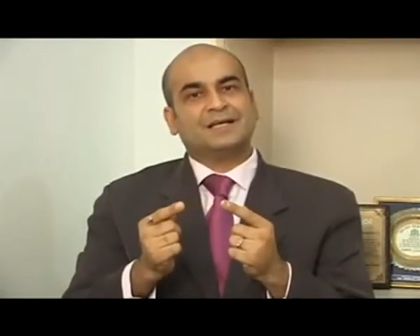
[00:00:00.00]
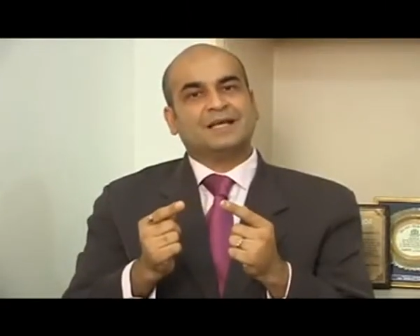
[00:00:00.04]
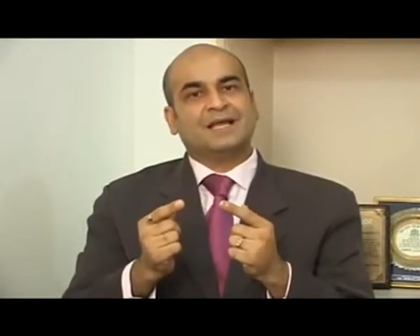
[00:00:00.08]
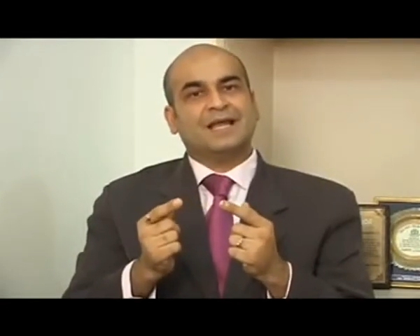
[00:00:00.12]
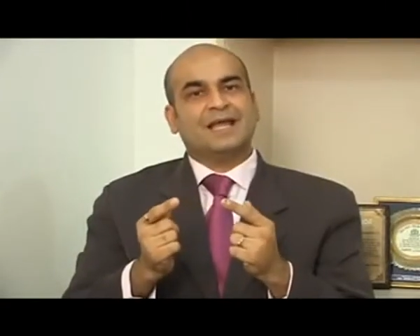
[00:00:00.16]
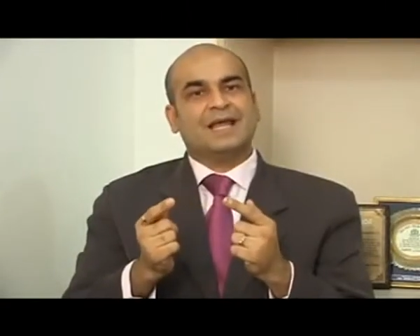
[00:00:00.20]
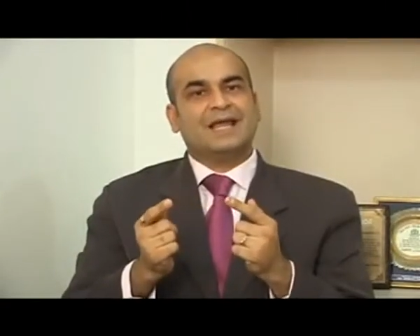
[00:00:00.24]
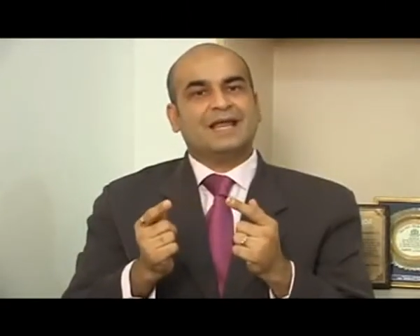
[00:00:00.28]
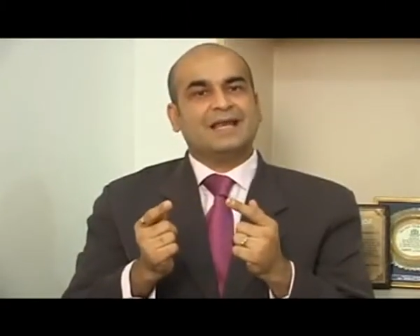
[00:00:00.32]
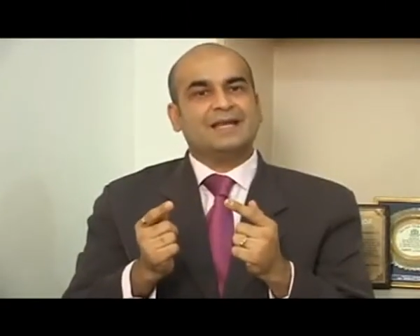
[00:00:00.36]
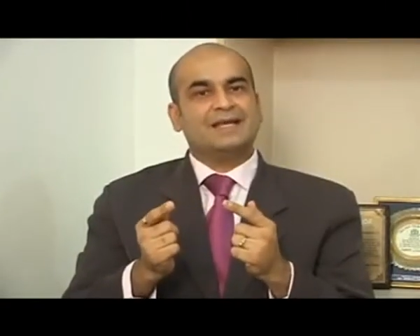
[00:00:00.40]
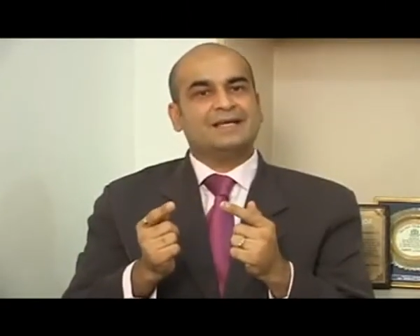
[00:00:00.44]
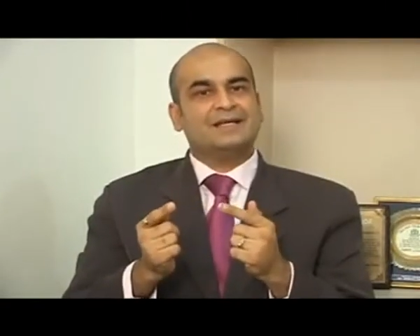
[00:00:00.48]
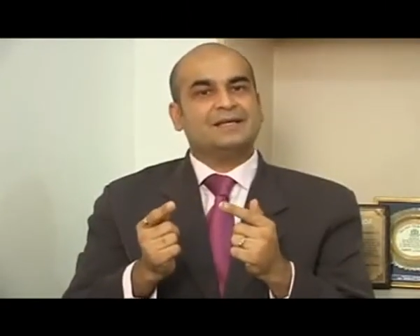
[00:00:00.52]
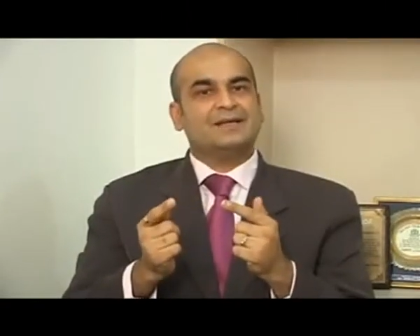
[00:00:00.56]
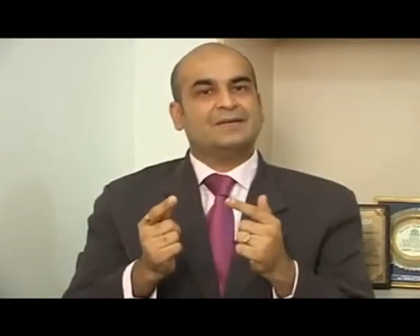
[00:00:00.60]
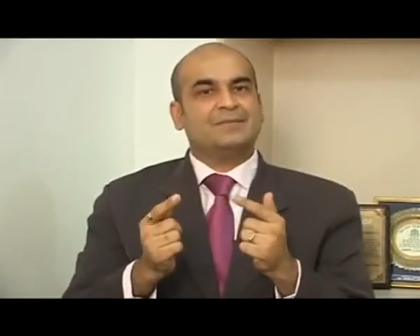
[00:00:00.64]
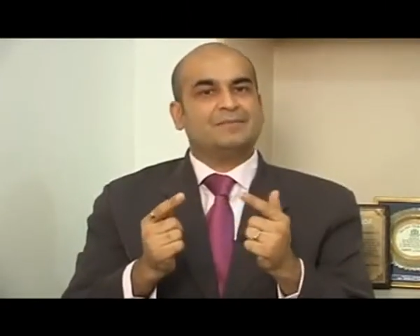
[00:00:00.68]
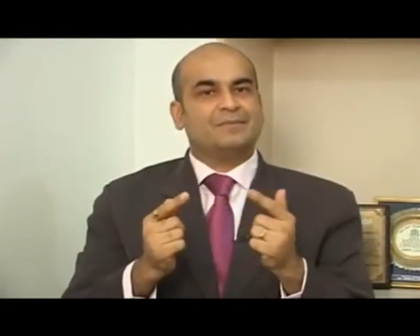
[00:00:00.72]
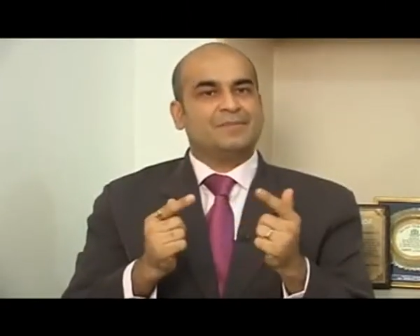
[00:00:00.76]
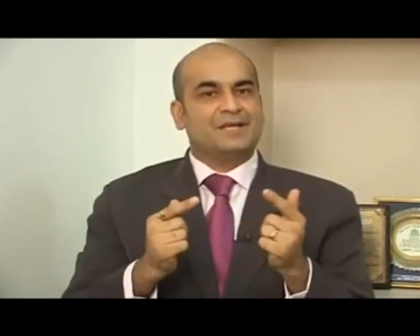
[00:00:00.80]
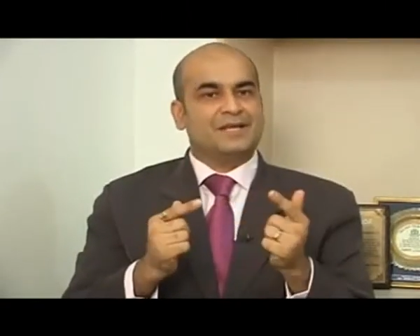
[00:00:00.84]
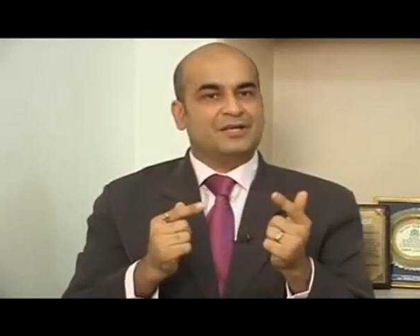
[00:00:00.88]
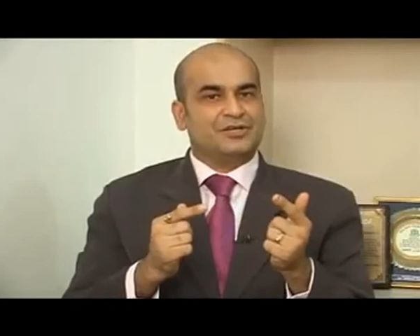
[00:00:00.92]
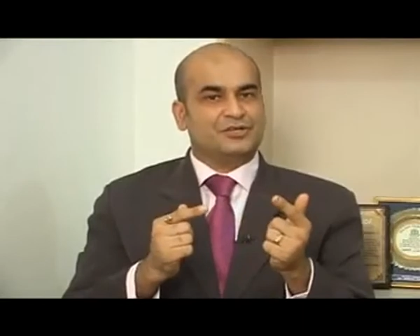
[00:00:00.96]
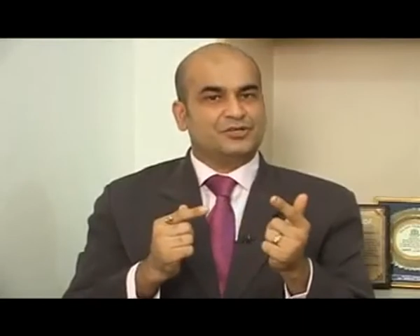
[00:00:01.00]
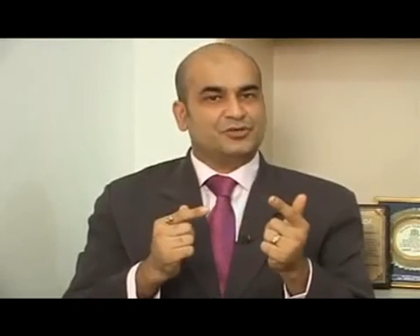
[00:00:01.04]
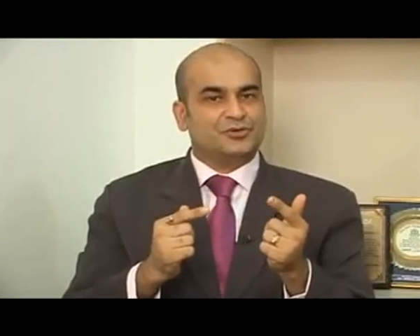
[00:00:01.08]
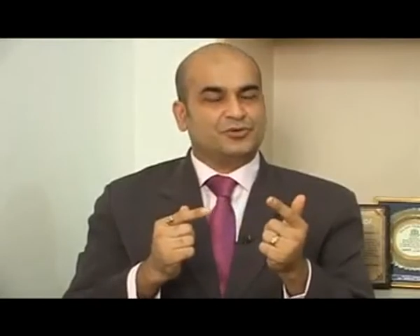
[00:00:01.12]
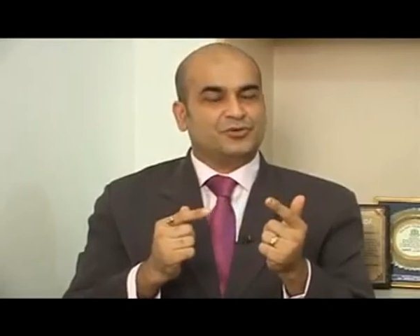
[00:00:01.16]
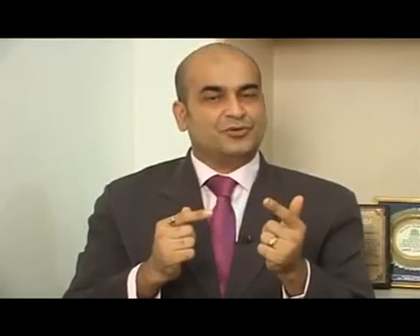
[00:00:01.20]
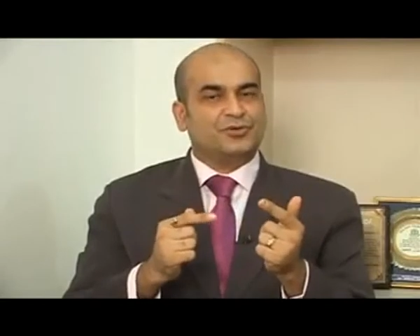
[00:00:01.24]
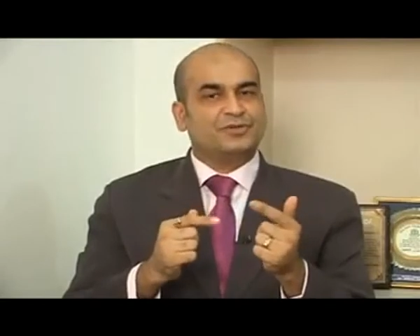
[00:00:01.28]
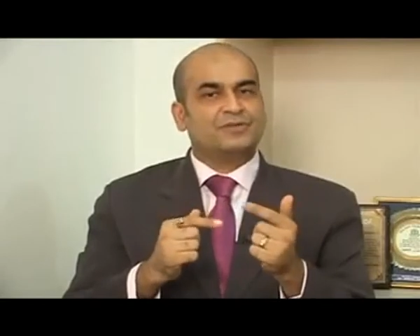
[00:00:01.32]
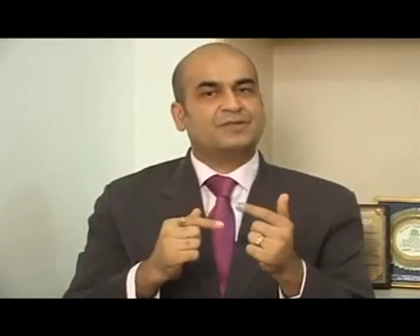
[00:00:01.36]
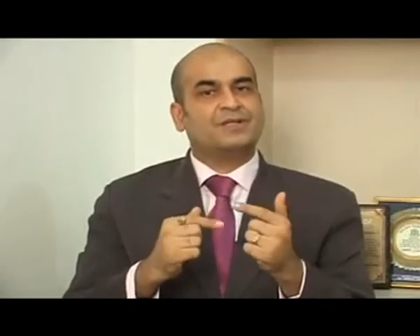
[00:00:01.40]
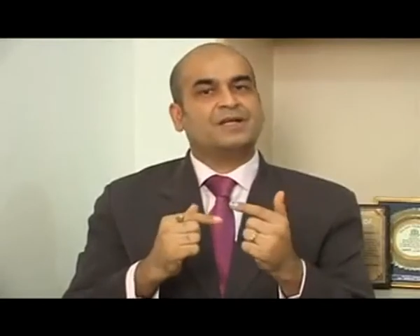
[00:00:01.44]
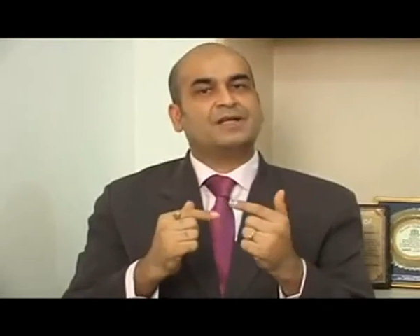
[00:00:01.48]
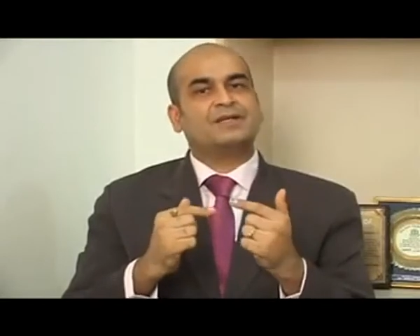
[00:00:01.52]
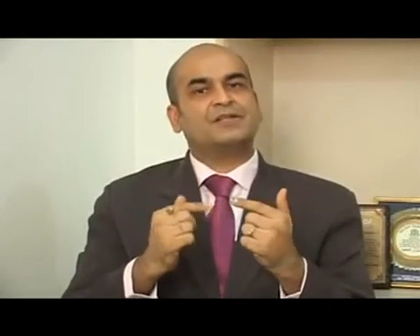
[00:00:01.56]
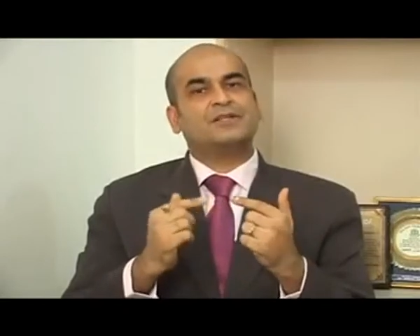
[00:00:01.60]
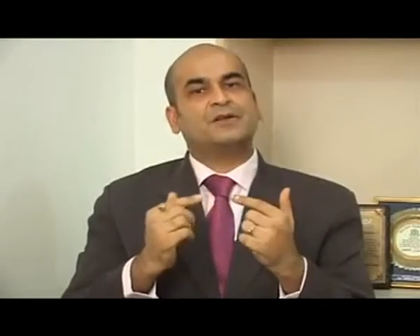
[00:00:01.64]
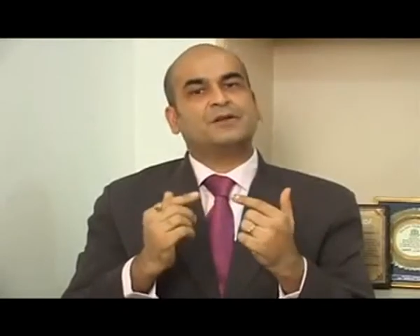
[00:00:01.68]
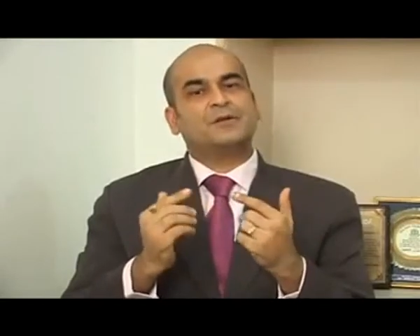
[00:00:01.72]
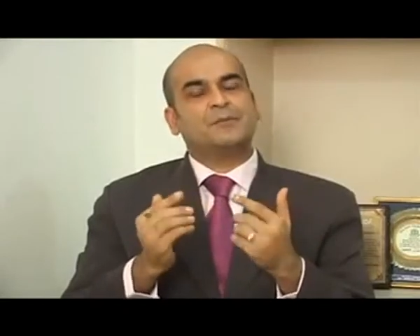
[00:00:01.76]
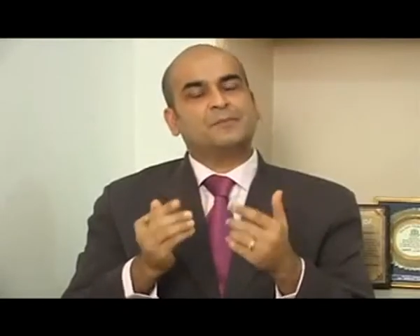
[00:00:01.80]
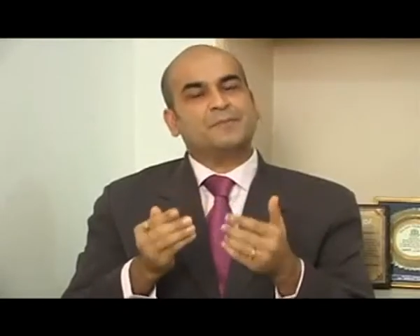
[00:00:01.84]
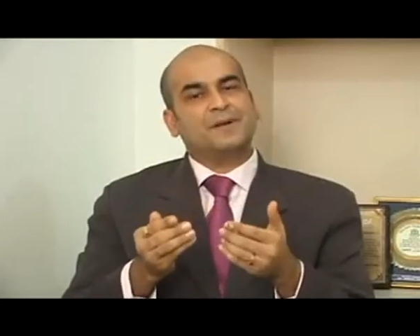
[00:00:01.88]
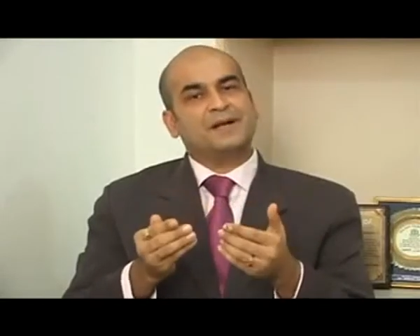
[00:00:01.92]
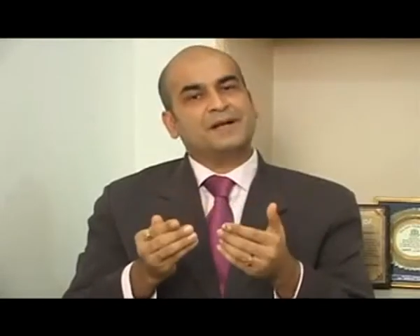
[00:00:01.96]
and make sure that the
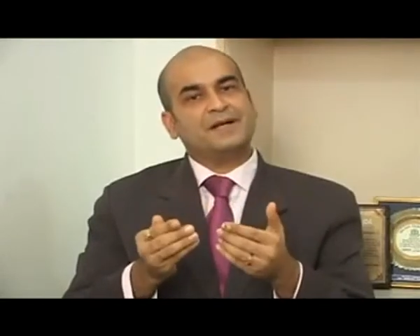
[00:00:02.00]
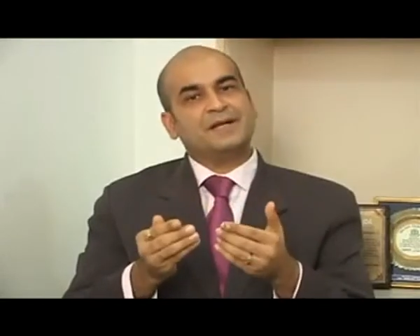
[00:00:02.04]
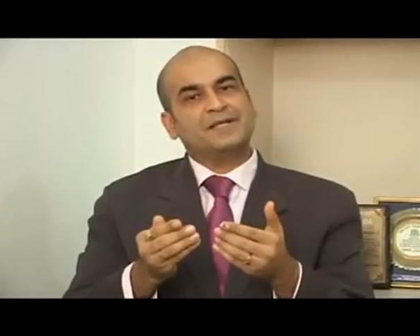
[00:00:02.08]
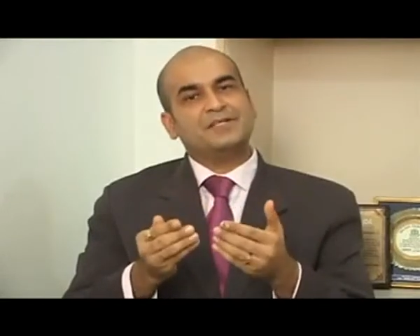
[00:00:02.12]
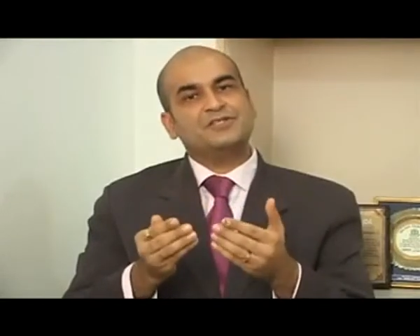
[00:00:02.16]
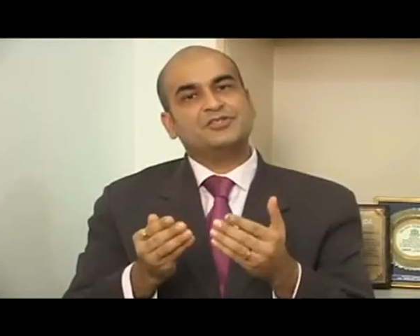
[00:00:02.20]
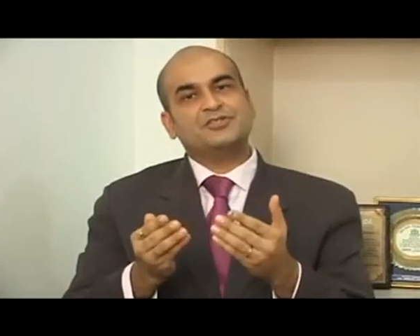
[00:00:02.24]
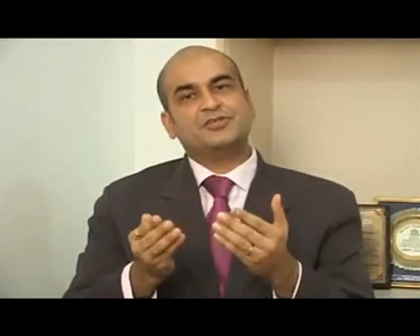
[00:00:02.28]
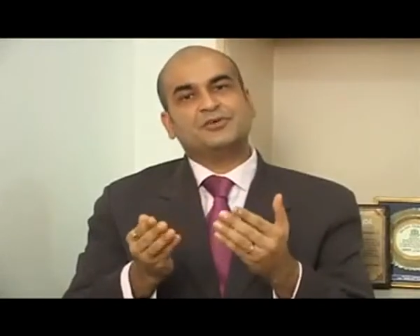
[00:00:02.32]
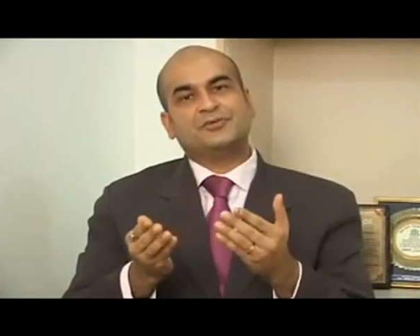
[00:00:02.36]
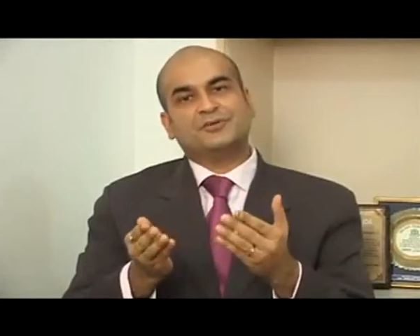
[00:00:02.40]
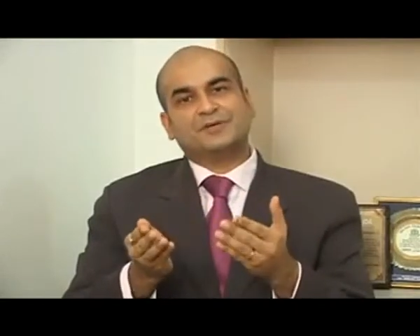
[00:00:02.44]
dependency